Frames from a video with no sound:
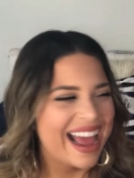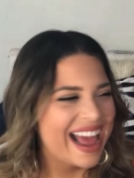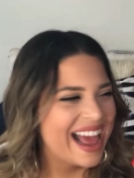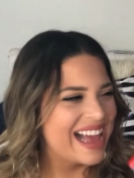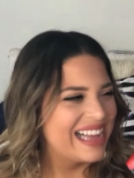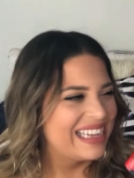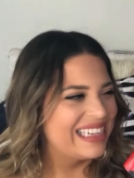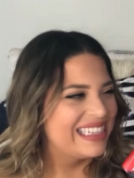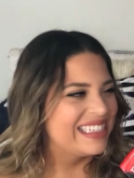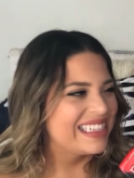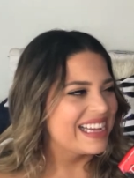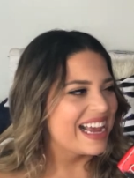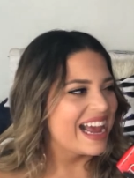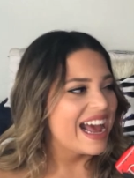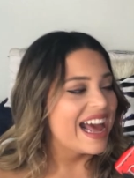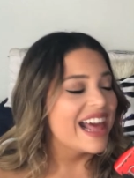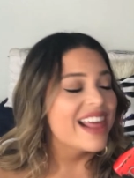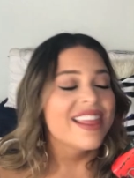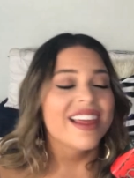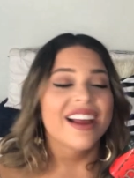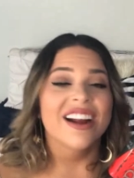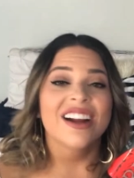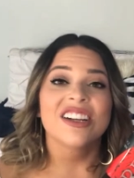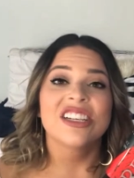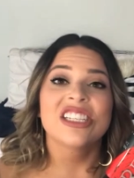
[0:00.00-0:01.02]
and
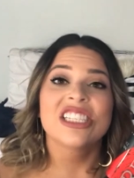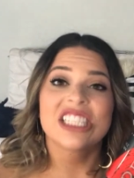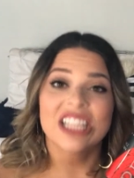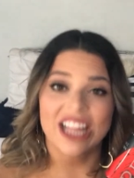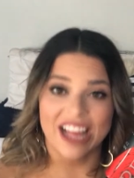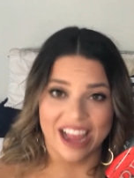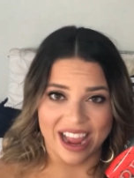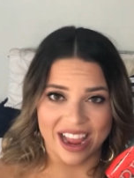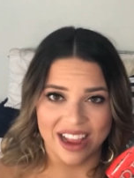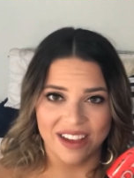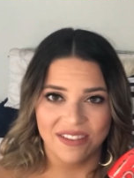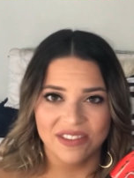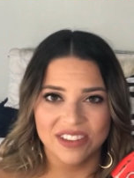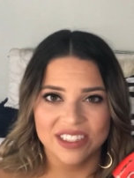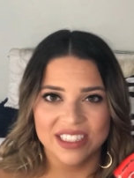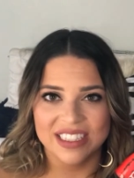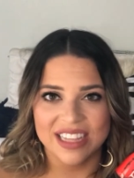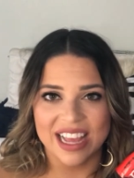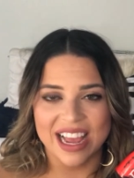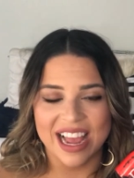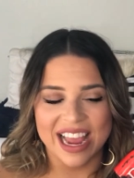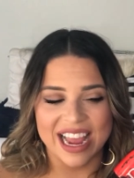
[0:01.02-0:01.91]
they're slaves.